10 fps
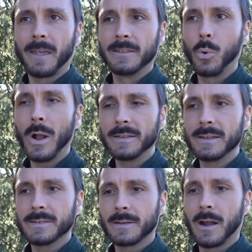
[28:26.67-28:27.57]
The
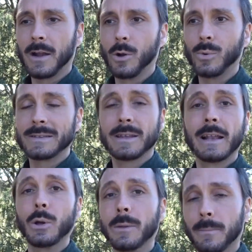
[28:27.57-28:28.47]
qualities are known as
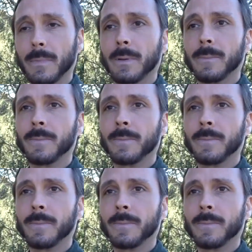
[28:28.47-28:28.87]
Elohim,